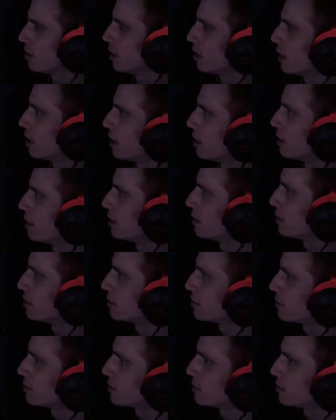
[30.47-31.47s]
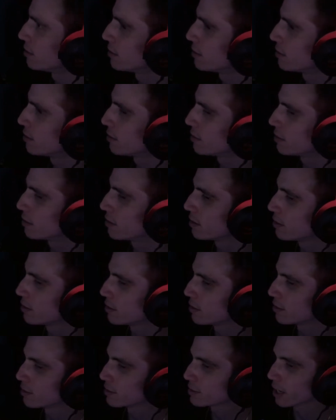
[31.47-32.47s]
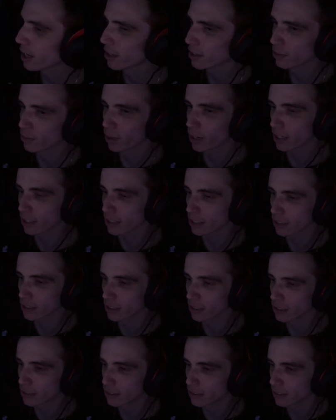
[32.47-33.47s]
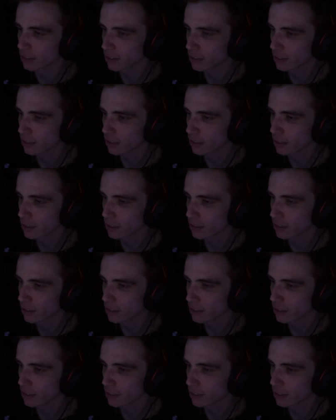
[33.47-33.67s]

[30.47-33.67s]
and Tyler walks in